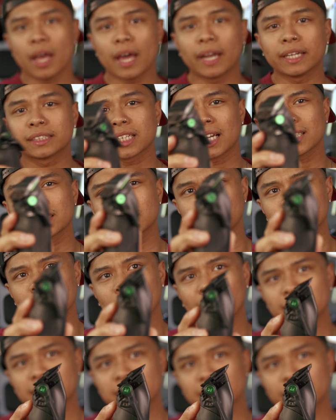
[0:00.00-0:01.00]
And it's got some
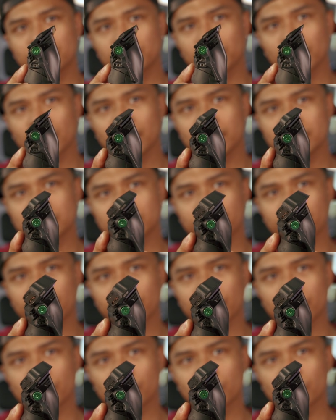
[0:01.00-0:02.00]
nicely placed
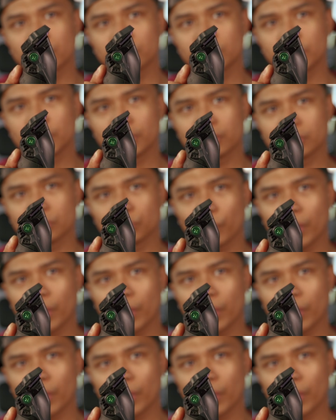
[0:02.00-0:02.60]
finger grooves here as